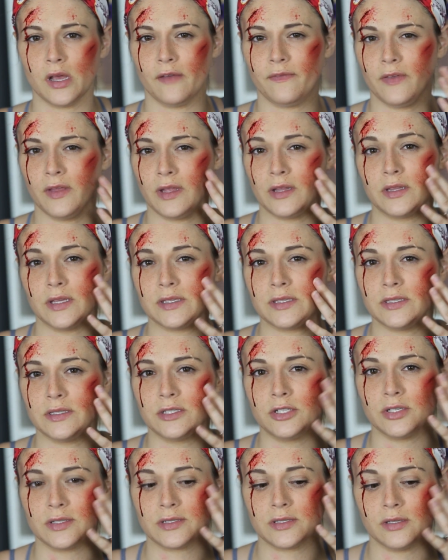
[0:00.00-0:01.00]
feel like this is
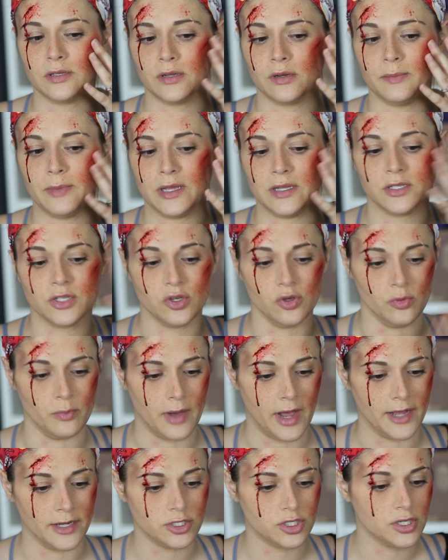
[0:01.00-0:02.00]
just a little bit too
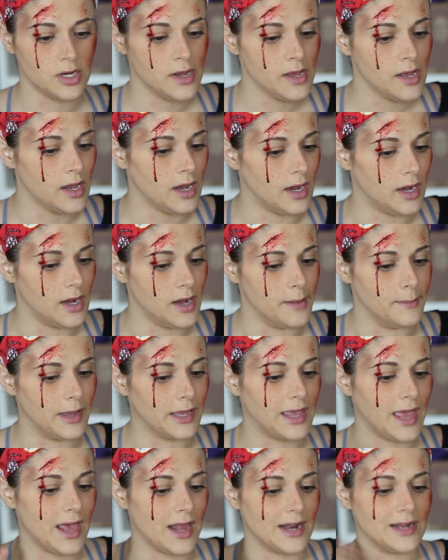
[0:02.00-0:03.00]
much.
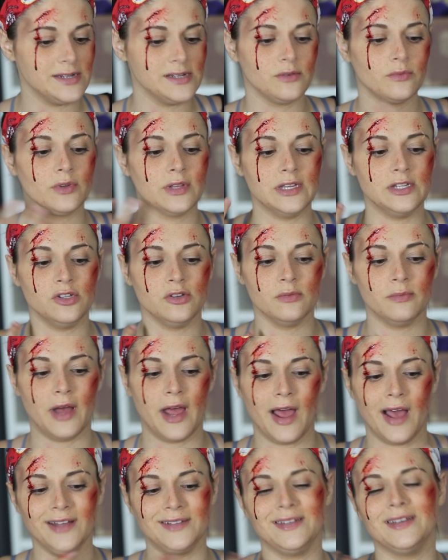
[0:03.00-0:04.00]
Again, I didn't really do
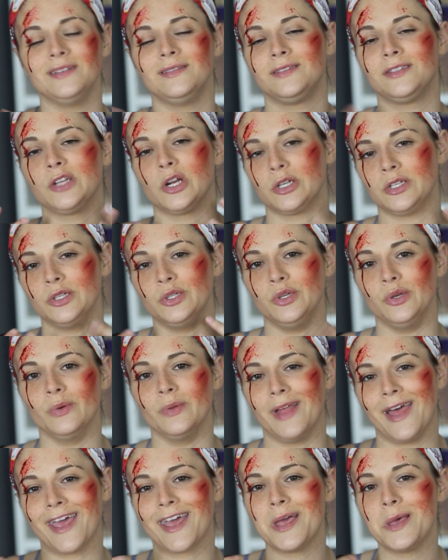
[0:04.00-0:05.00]
I did start to do
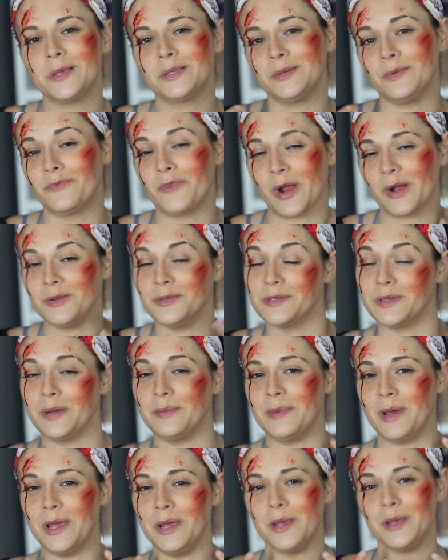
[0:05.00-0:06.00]
like some freckles
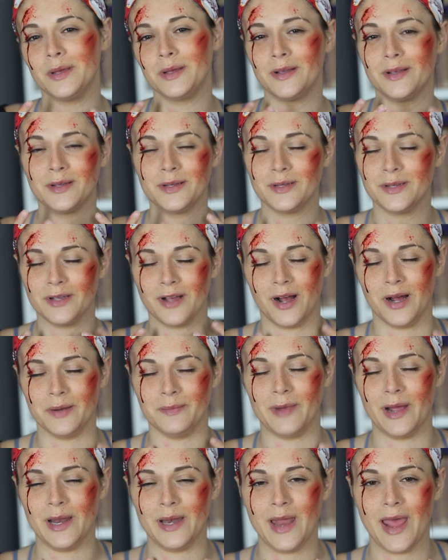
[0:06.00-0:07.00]
on
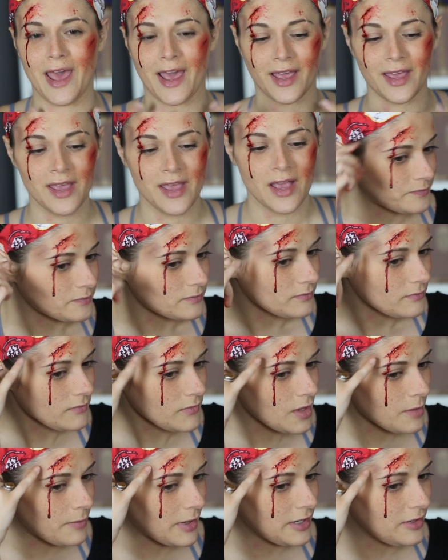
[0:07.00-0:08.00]
my neck,
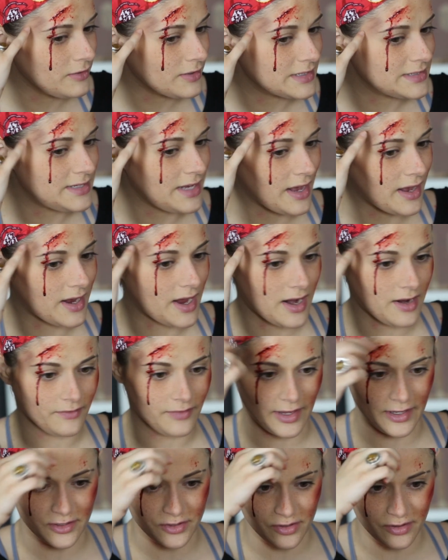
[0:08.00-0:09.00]
but you can see I kind of
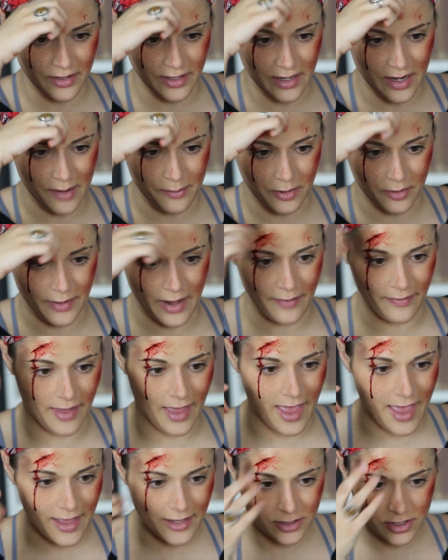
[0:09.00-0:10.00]
like dirtied up around
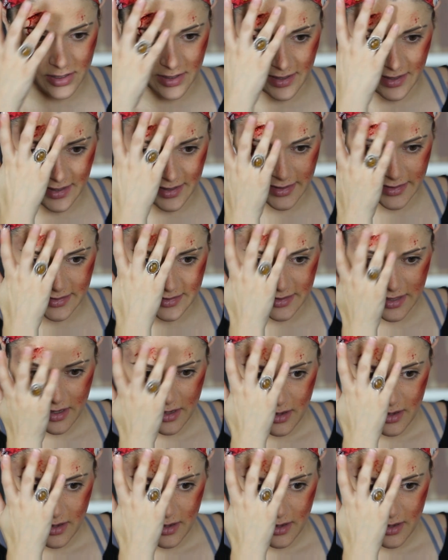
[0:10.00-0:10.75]
the edges.